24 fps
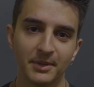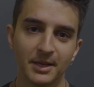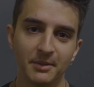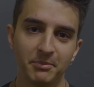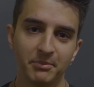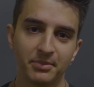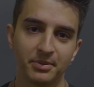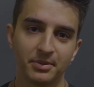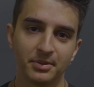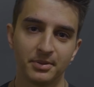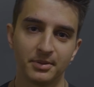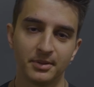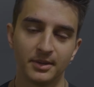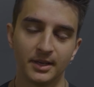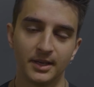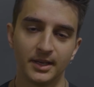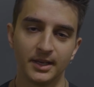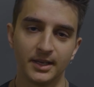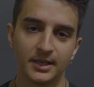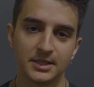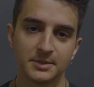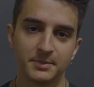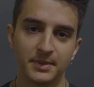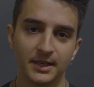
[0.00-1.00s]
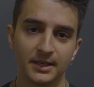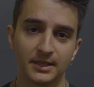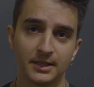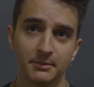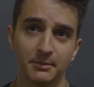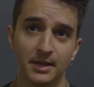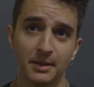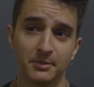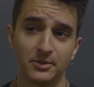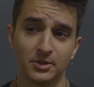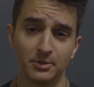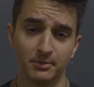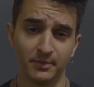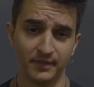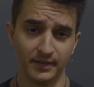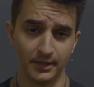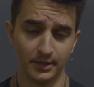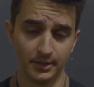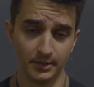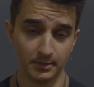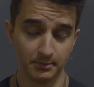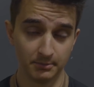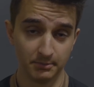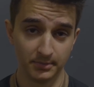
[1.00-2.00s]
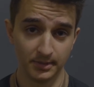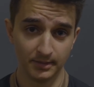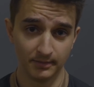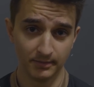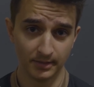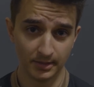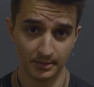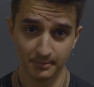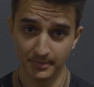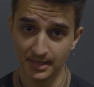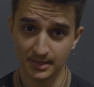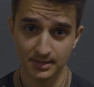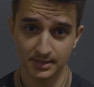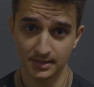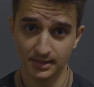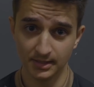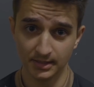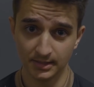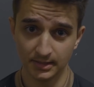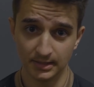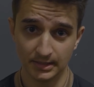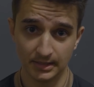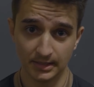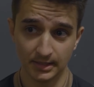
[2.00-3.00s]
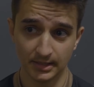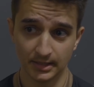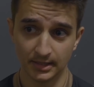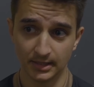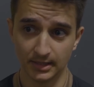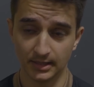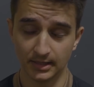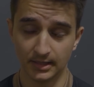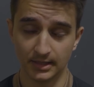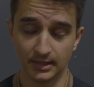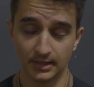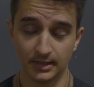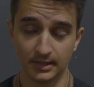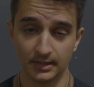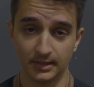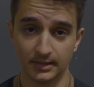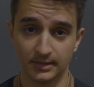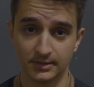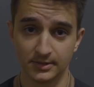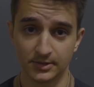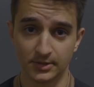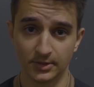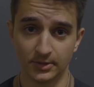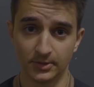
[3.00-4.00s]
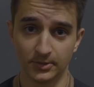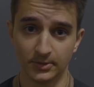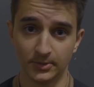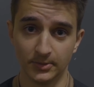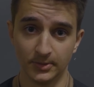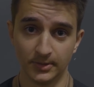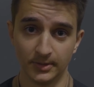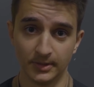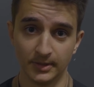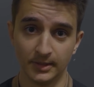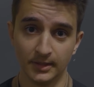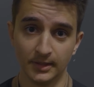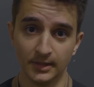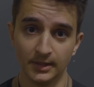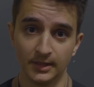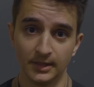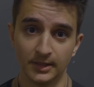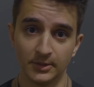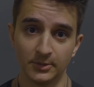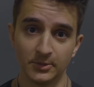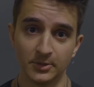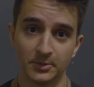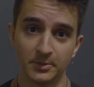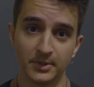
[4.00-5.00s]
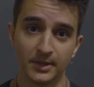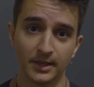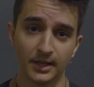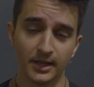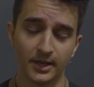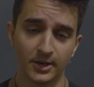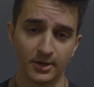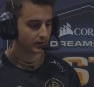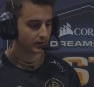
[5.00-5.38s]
map. I expect the map to very be very messy. Uh, so it will be a lot